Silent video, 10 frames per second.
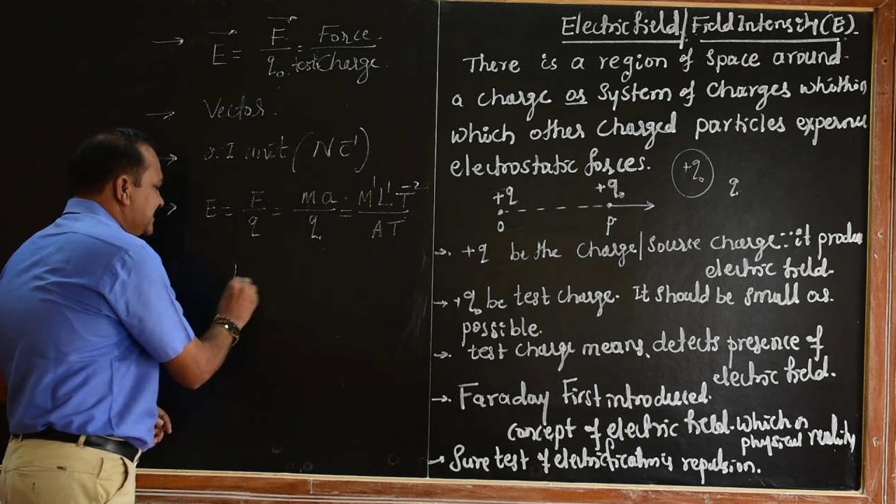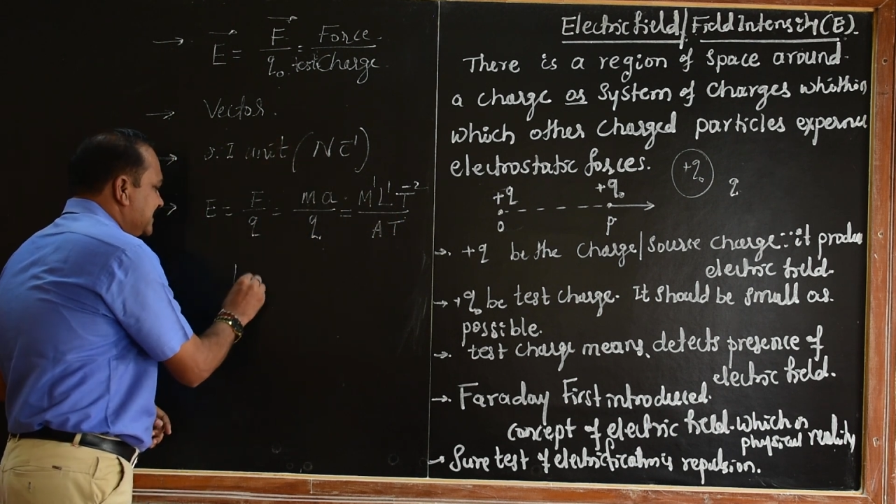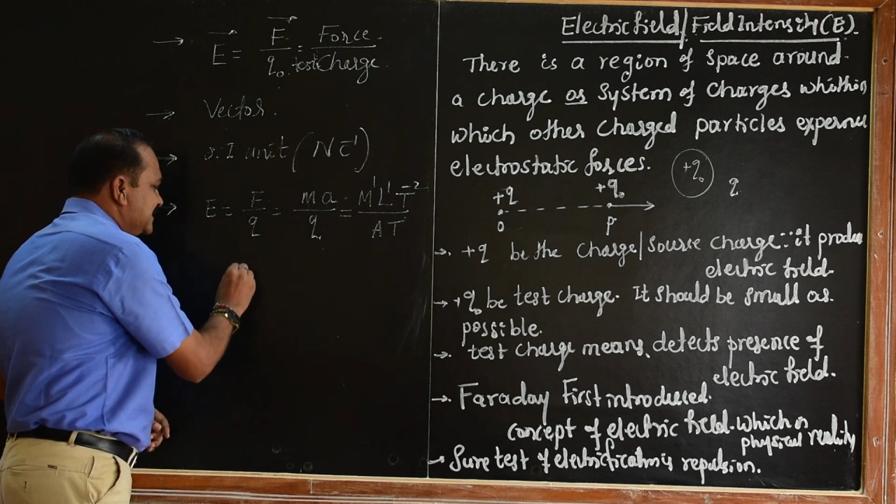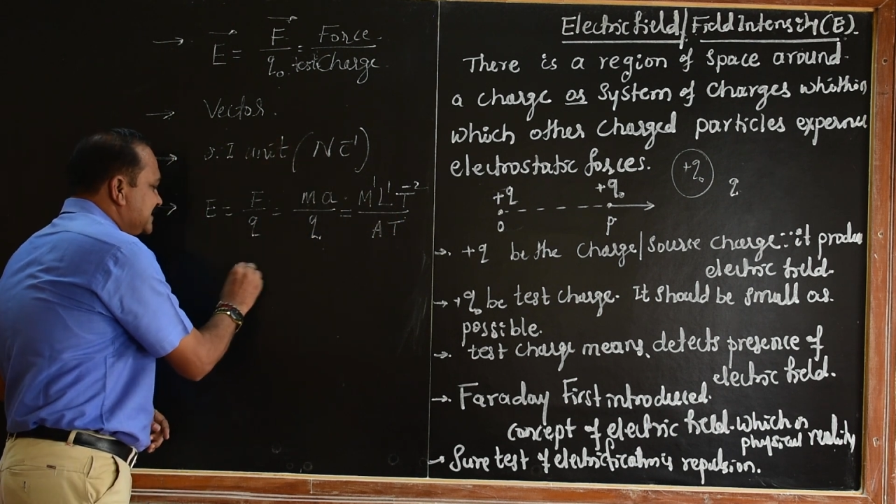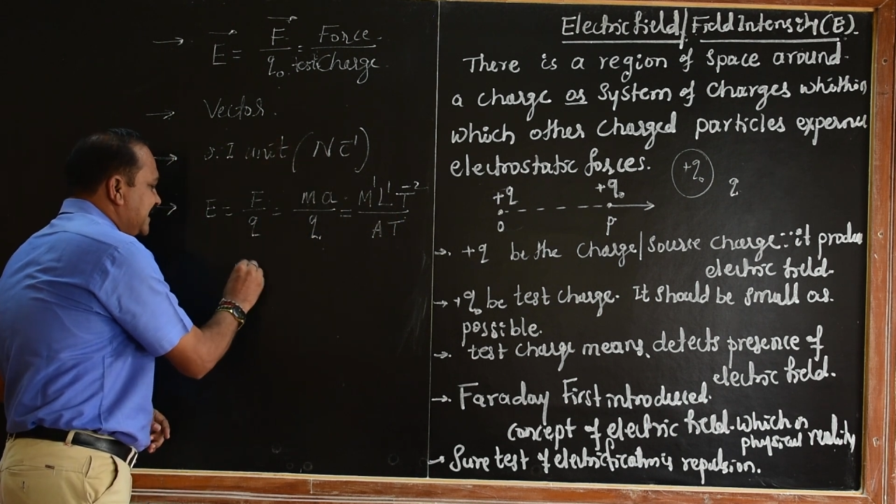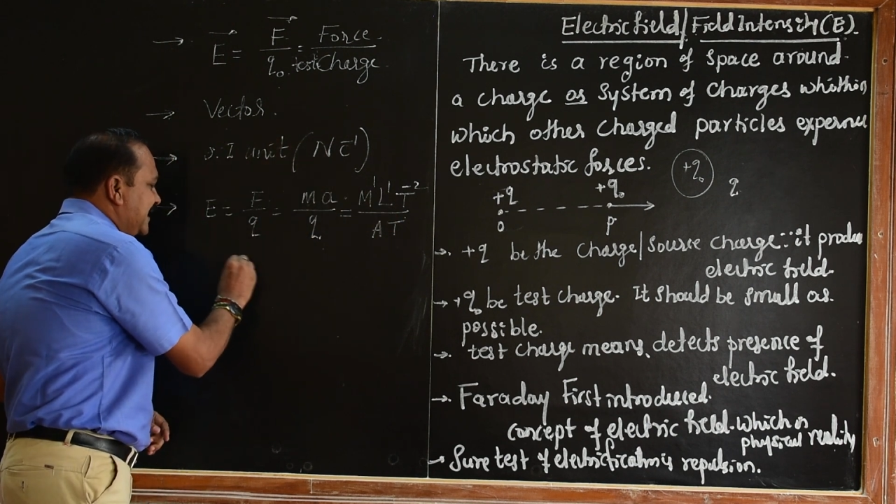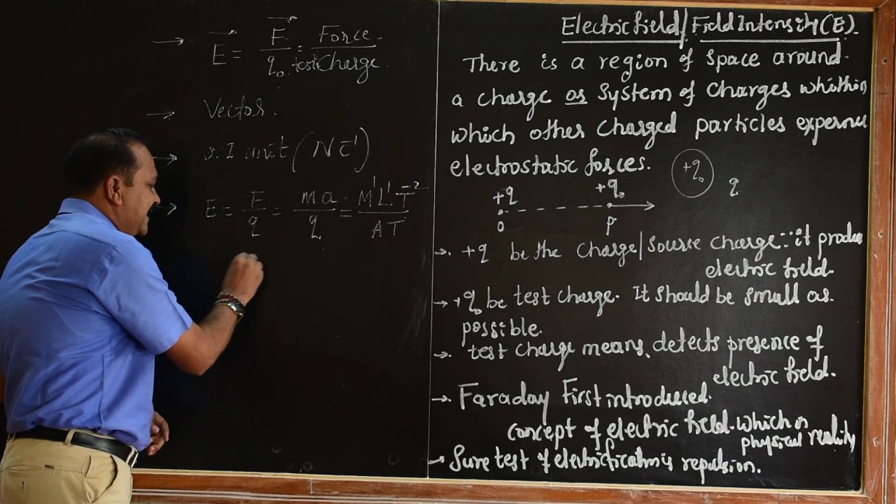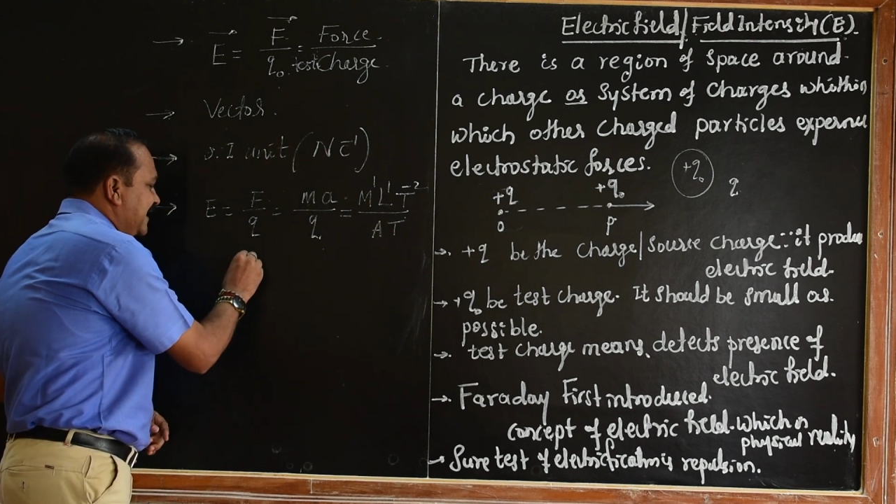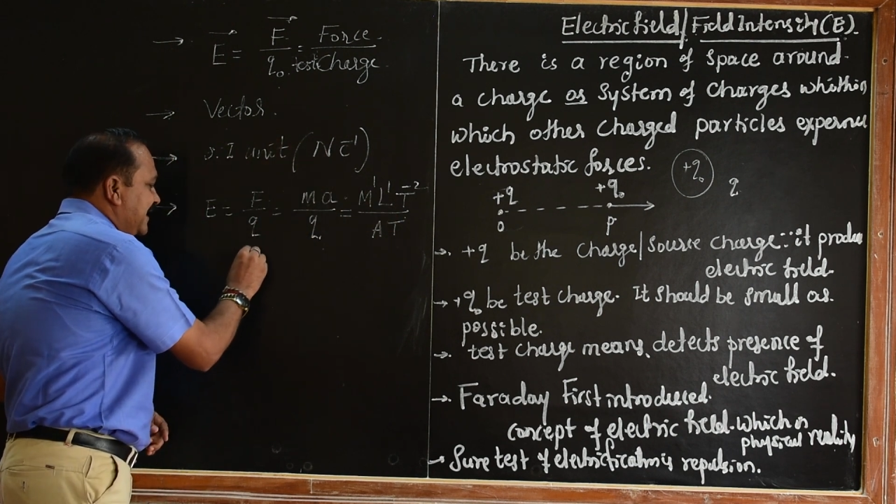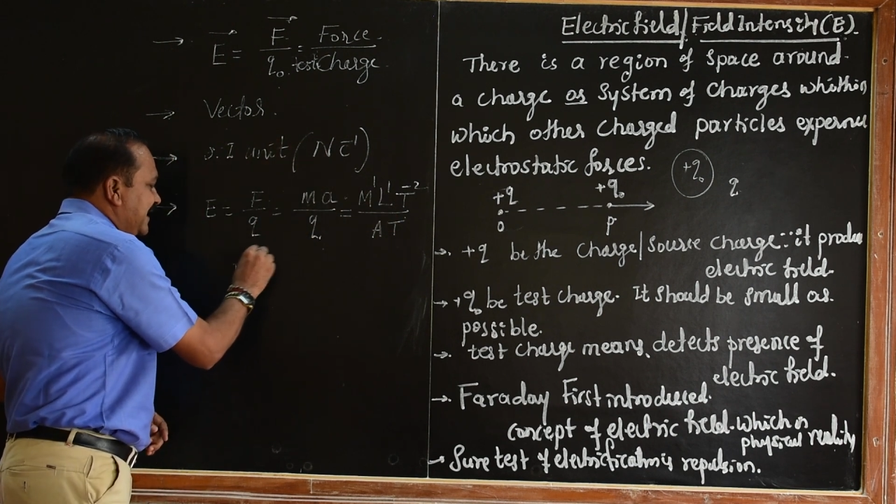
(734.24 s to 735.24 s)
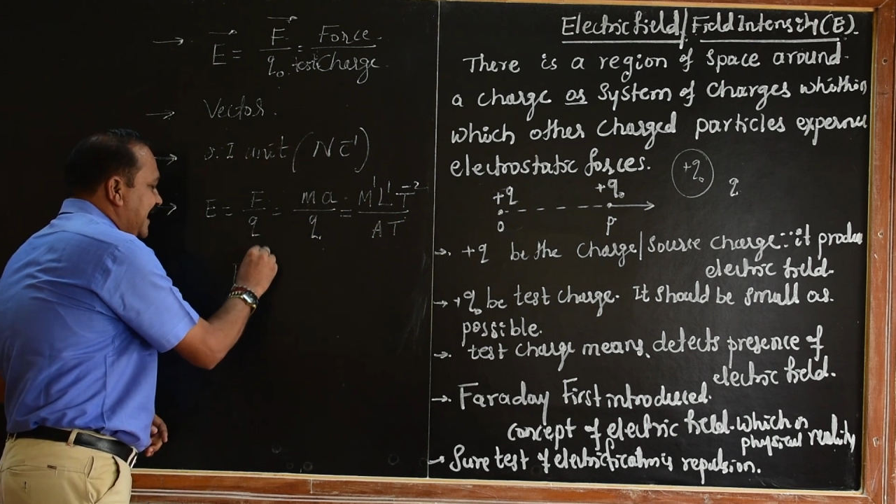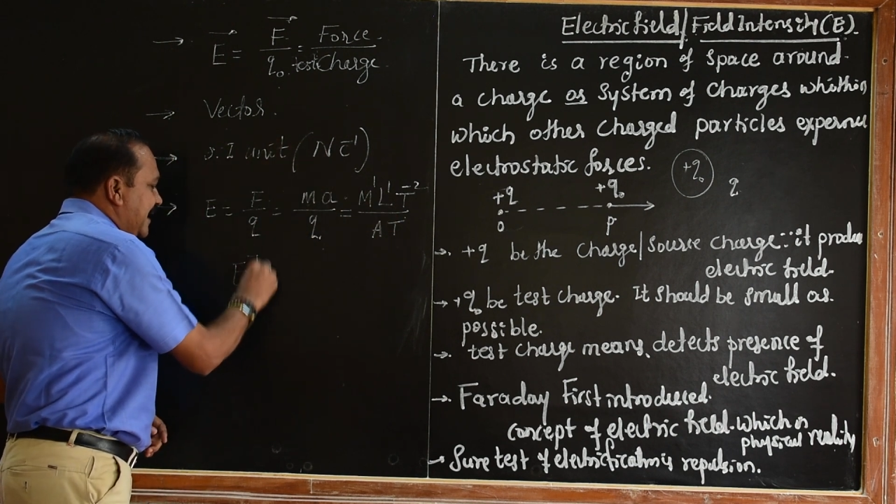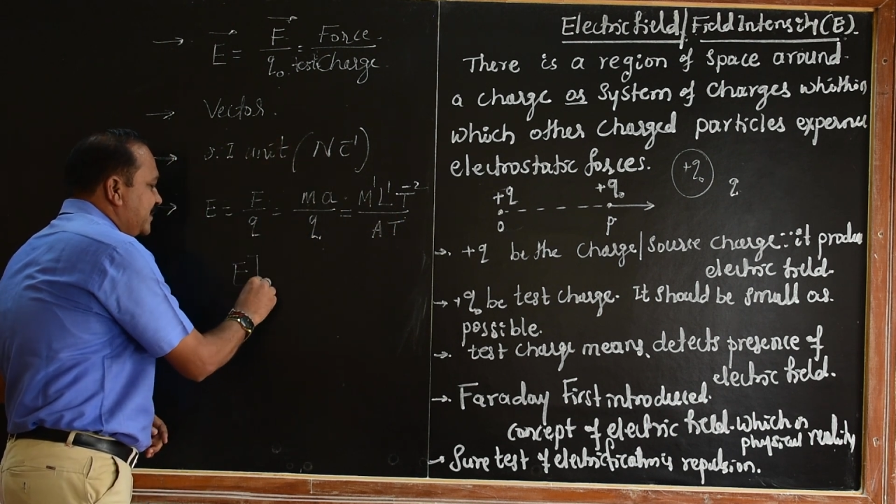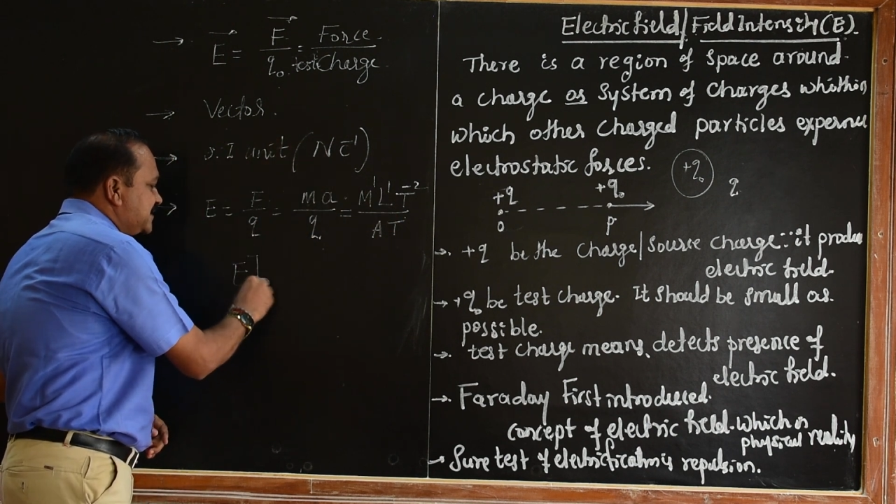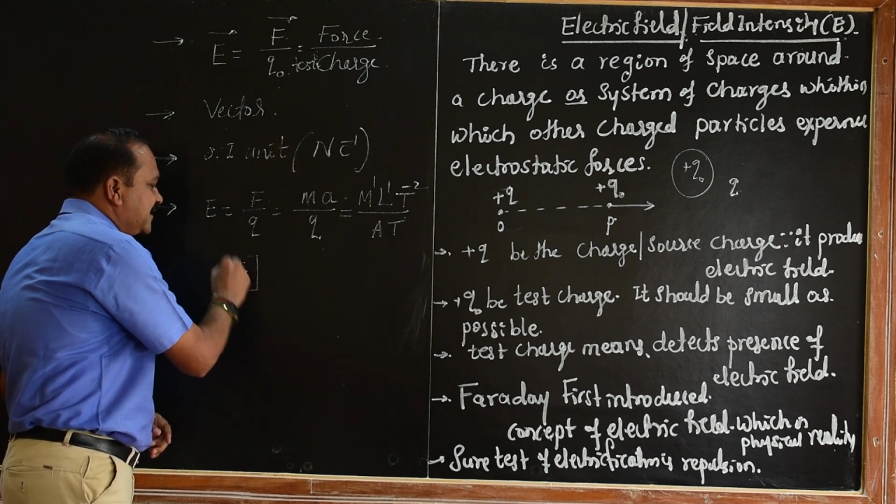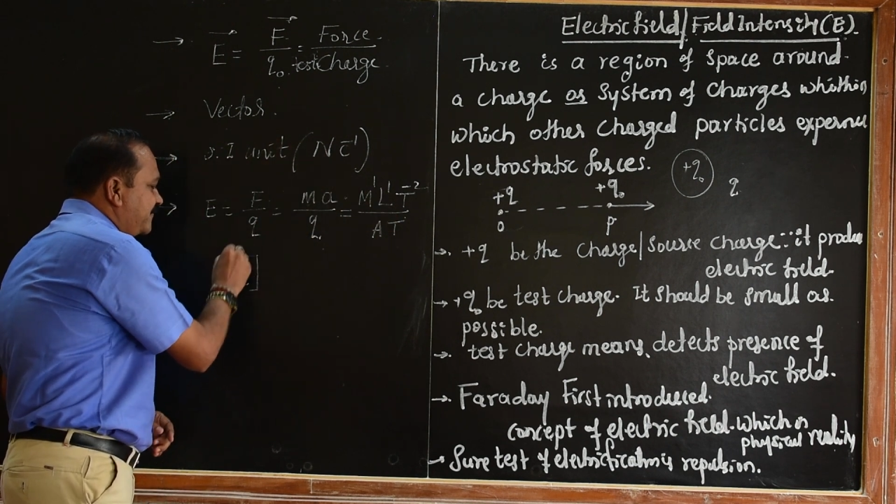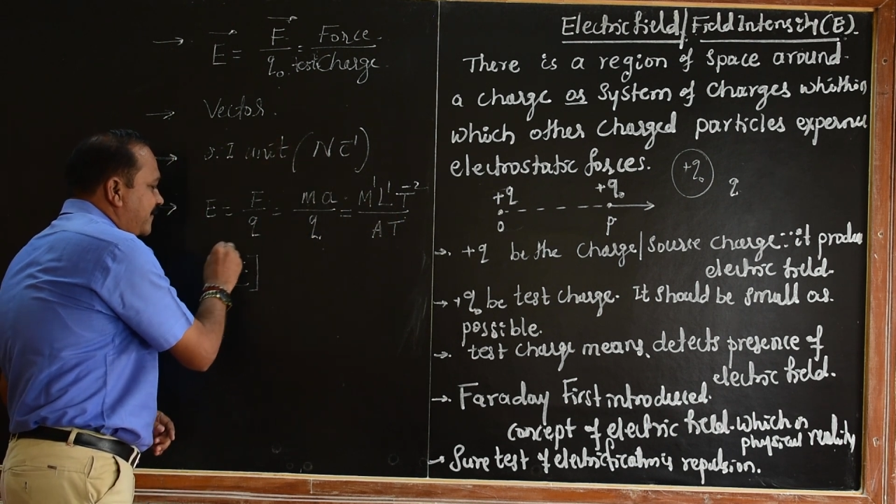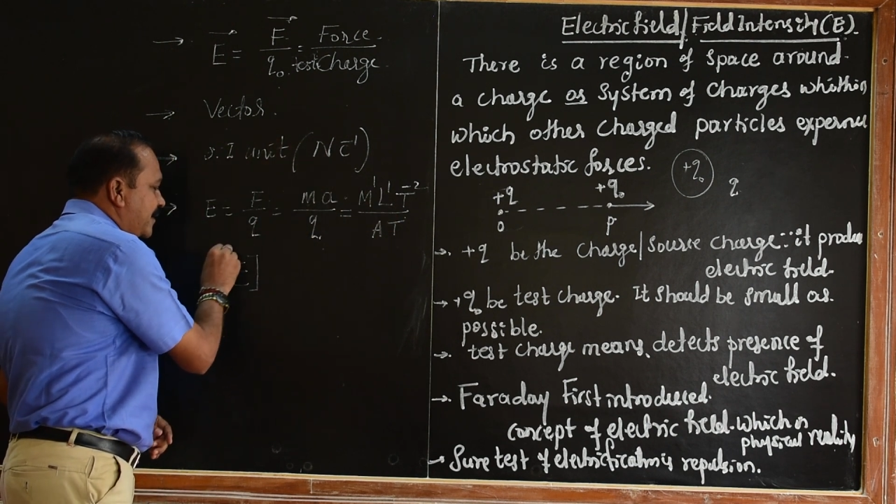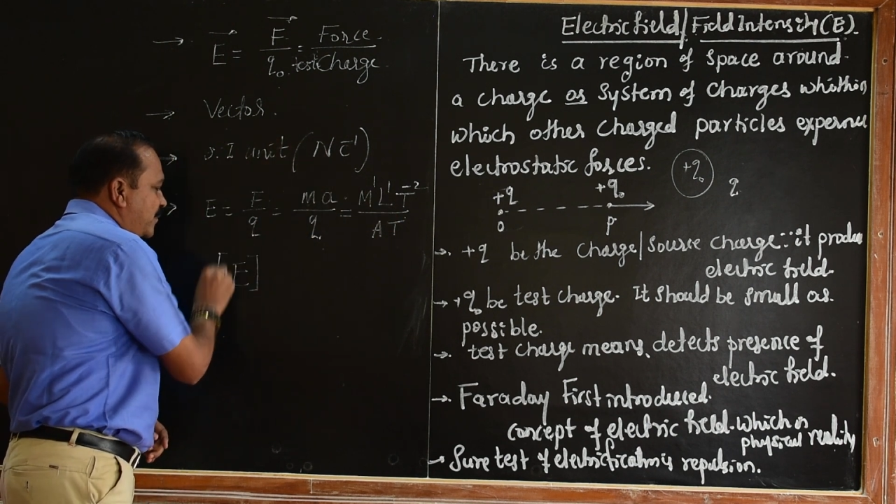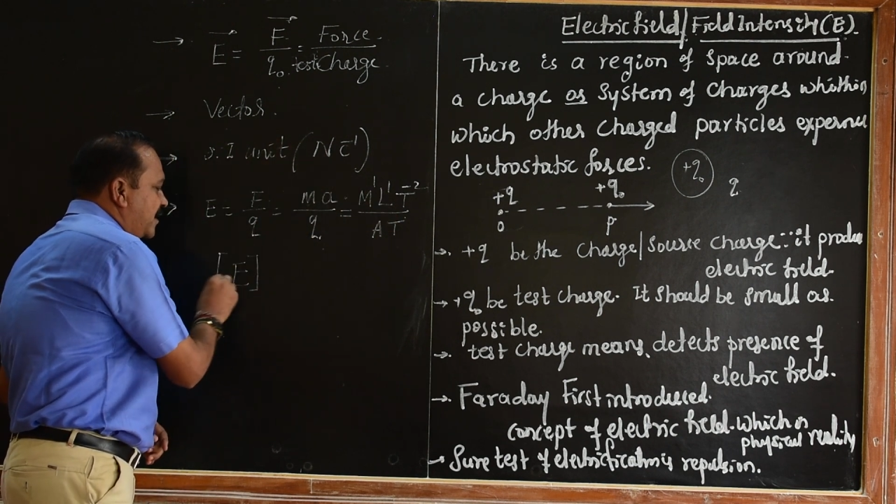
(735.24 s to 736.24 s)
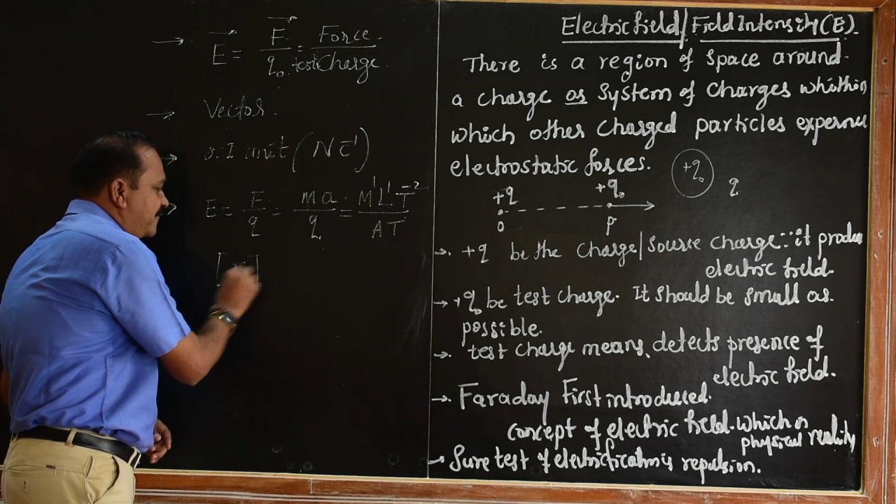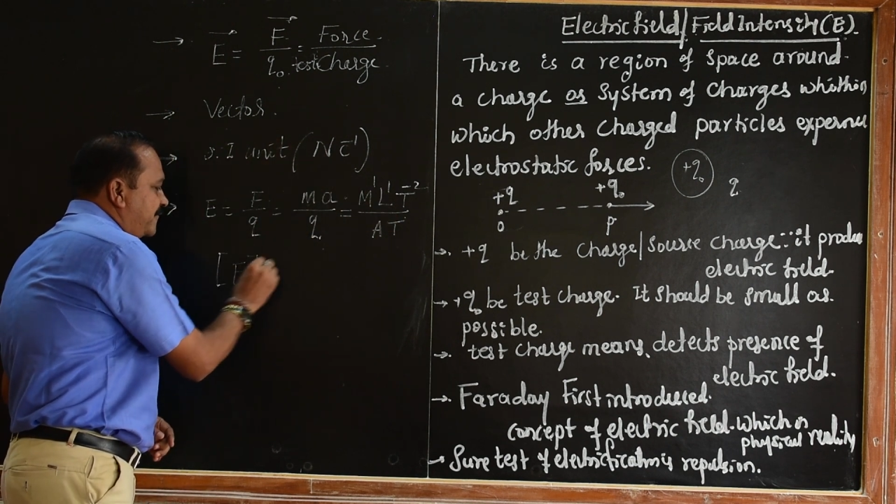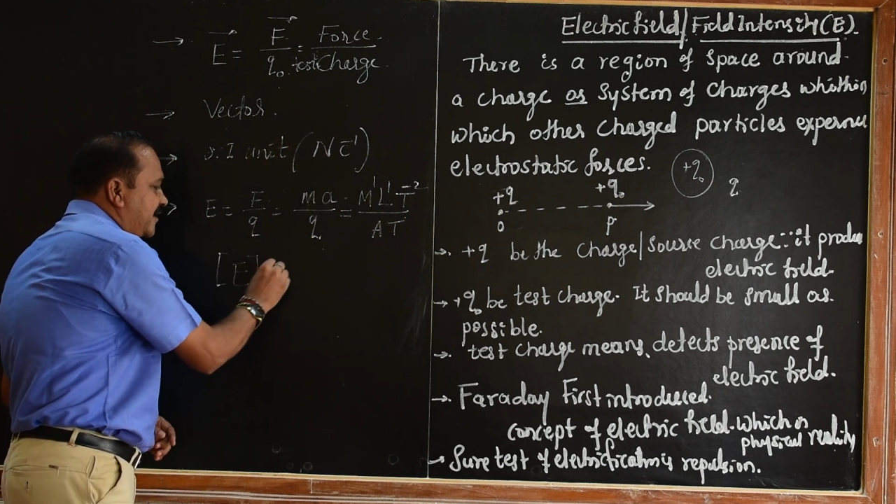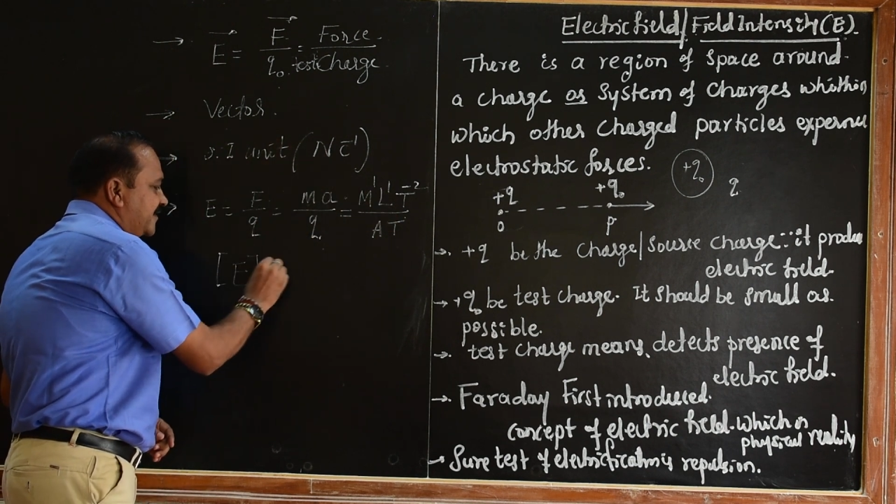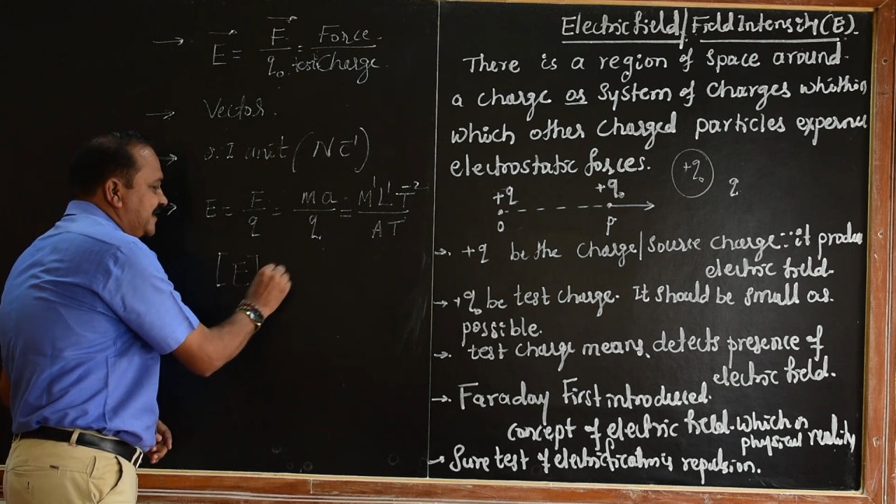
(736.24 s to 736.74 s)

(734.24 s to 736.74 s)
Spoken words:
say, dimensional formula for